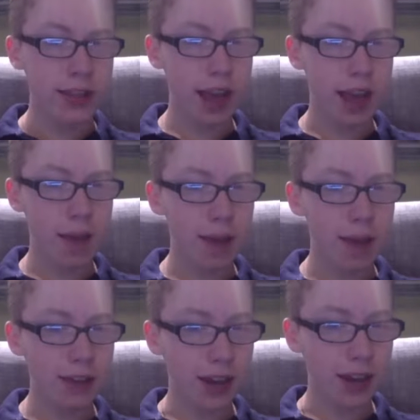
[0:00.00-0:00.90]
about
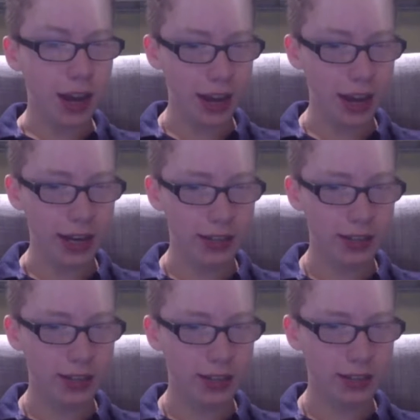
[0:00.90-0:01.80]
the height,
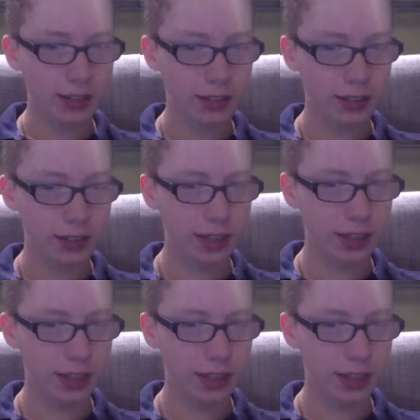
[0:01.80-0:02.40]
because like